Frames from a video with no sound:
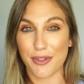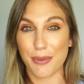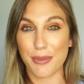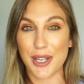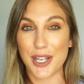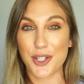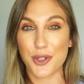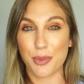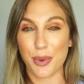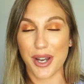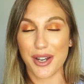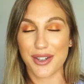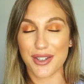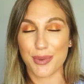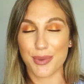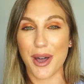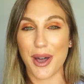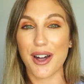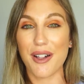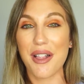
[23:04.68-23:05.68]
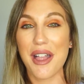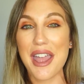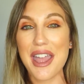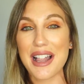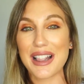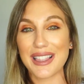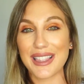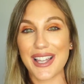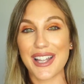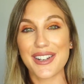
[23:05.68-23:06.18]
from each brand as well?
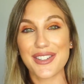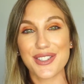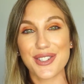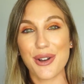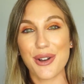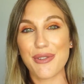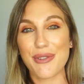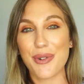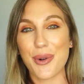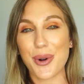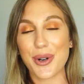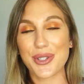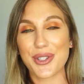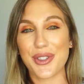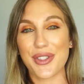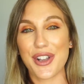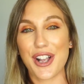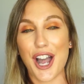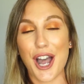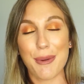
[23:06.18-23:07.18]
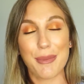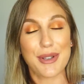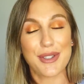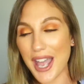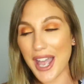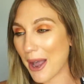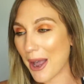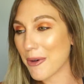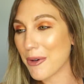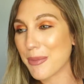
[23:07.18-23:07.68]
Let us know, of course, in the
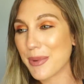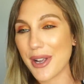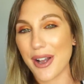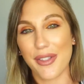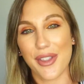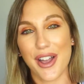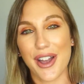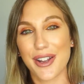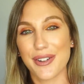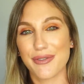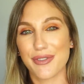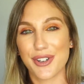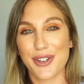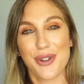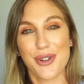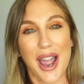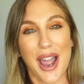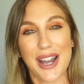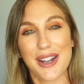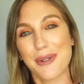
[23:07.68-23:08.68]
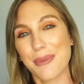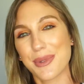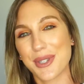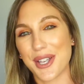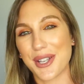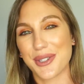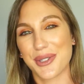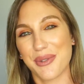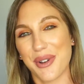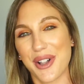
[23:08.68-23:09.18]
comments. I will be on the hunt for new items
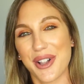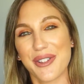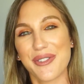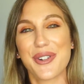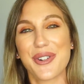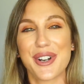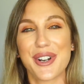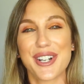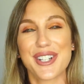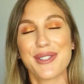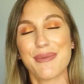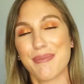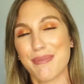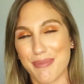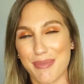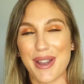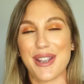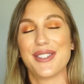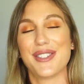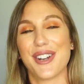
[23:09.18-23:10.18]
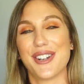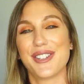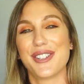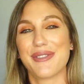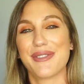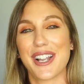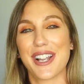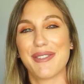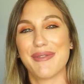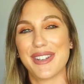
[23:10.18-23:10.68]
as well, of course, based on
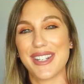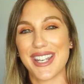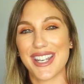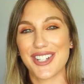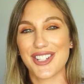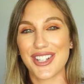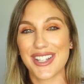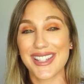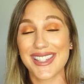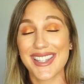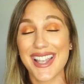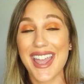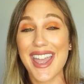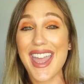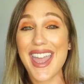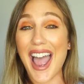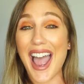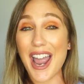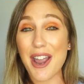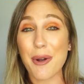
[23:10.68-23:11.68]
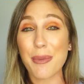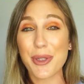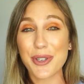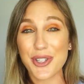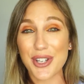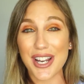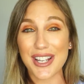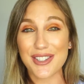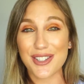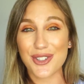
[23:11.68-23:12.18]
your recommendations. I hope
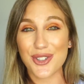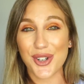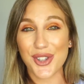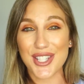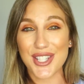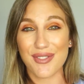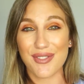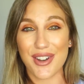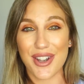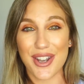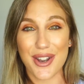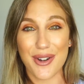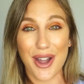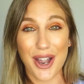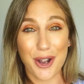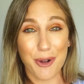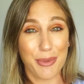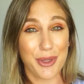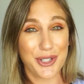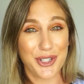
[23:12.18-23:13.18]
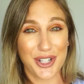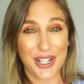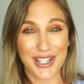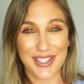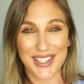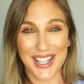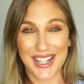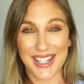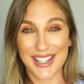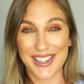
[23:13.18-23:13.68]
that you guys enjoyed this video. I hope that you're
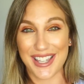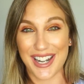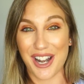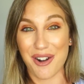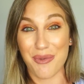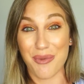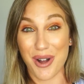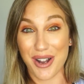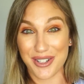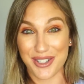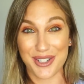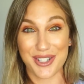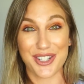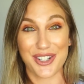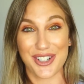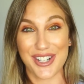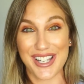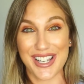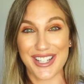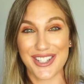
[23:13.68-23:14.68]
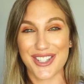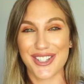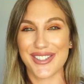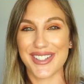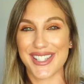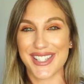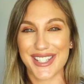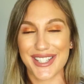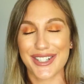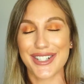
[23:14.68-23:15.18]
excited that I want to turn it into
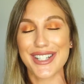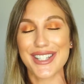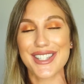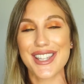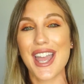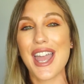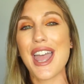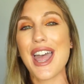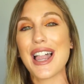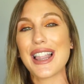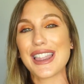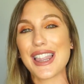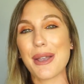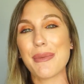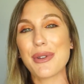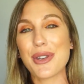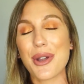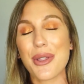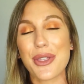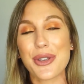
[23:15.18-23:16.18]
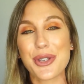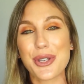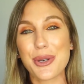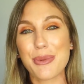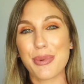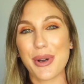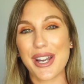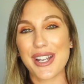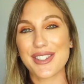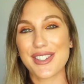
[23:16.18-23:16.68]
a series. Let me know the two
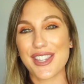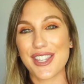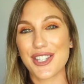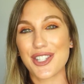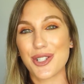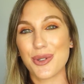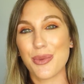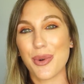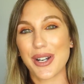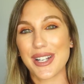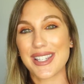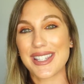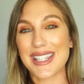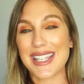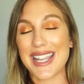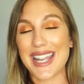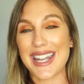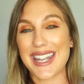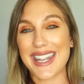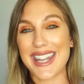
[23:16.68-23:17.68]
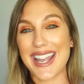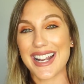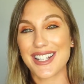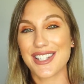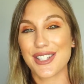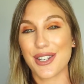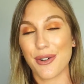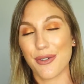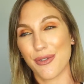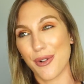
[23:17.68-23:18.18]
brands that you want to see
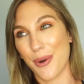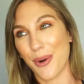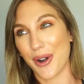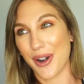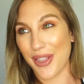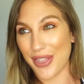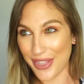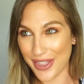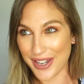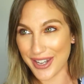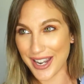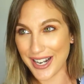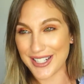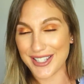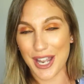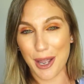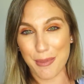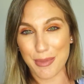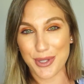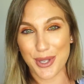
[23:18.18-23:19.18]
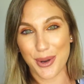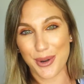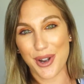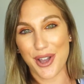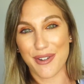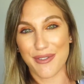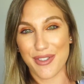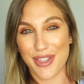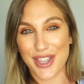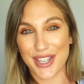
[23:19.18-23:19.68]
next for the next episode
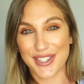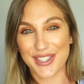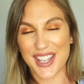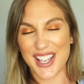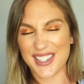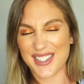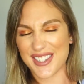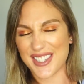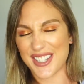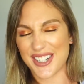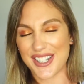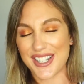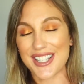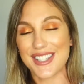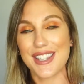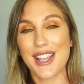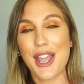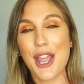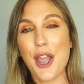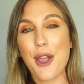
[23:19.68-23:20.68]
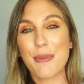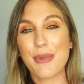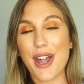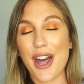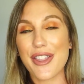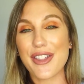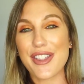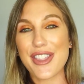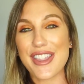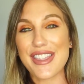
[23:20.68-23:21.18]
of this series. But
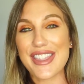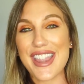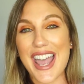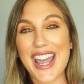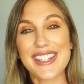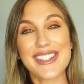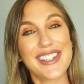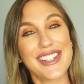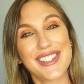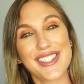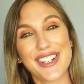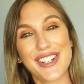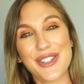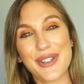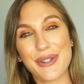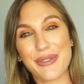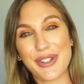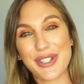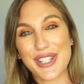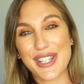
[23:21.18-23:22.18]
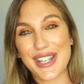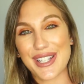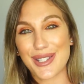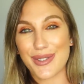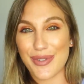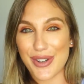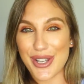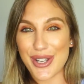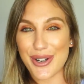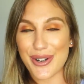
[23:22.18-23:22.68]
other than that, that's going to do it for
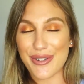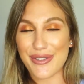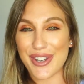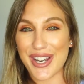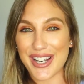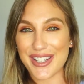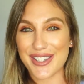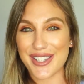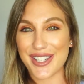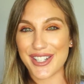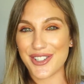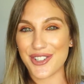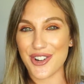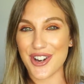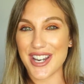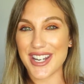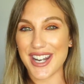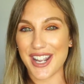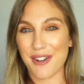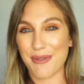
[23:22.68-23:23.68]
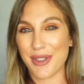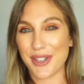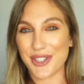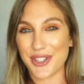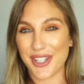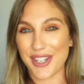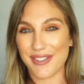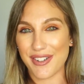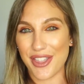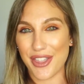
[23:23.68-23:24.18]
today's video. If you guys did enjoy it, I hope that
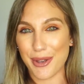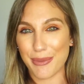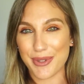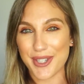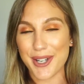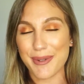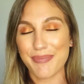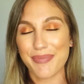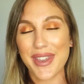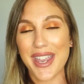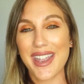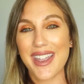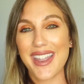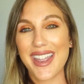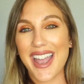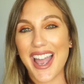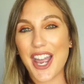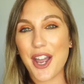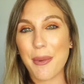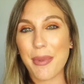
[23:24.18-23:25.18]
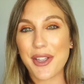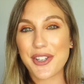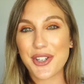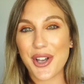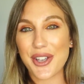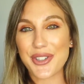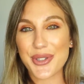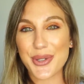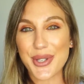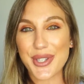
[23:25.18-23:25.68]
you'll give it a thumbs up. I hope that you
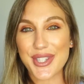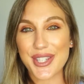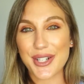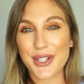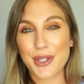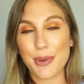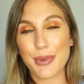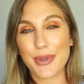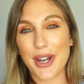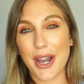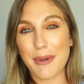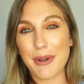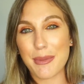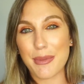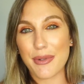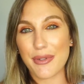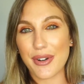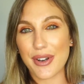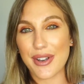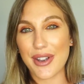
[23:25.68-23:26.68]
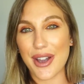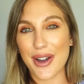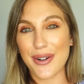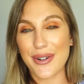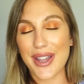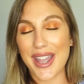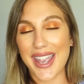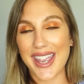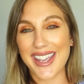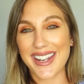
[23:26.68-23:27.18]
also consider subscribing before you
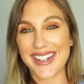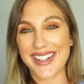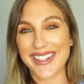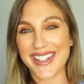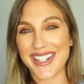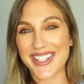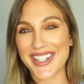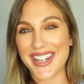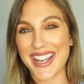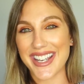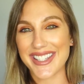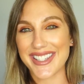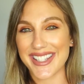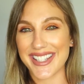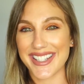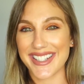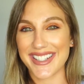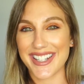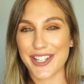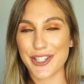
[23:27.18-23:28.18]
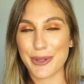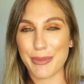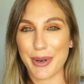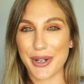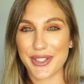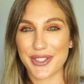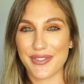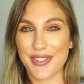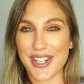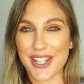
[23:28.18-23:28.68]
go, and I'll catch you guys in
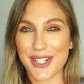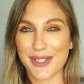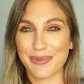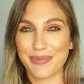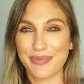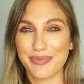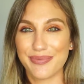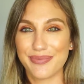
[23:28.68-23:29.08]
tomorrow's video.